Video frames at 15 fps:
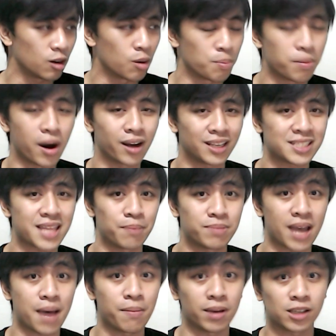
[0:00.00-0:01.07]
body slam
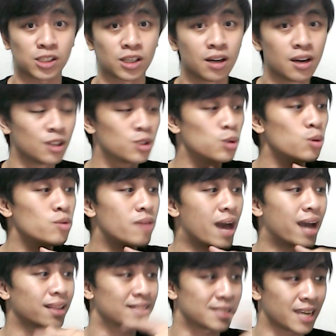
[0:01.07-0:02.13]
damage to
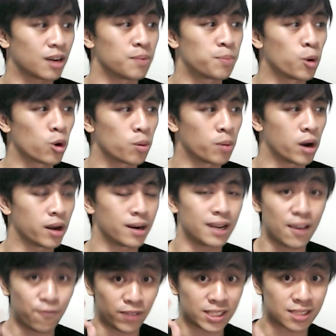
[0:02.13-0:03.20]
that second Pokemon
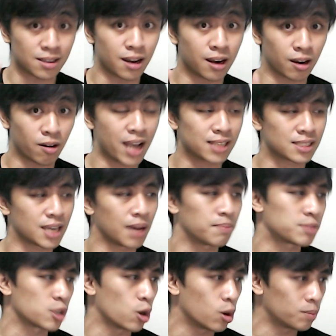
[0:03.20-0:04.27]
if it's not a grass type.
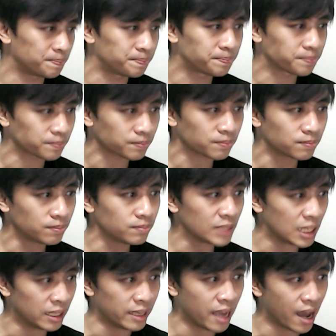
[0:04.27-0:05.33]
So
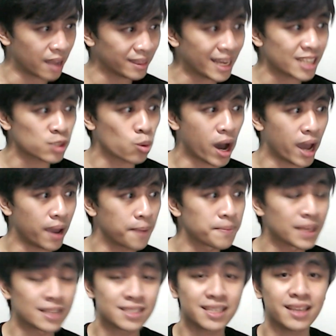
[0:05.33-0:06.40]
yeah, that's why
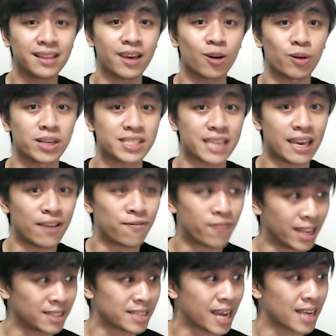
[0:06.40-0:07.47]
Sealeo is a
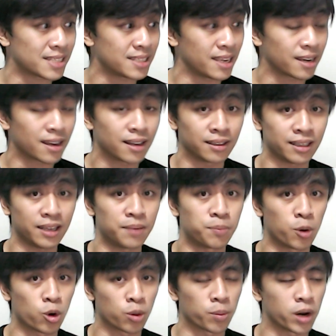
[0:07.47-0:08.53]
fantastic lead
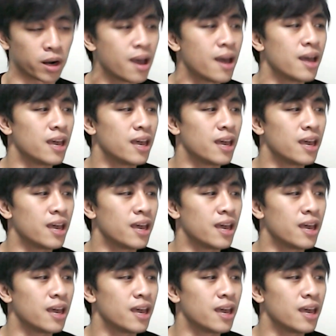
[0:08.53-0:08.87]
Pokemon.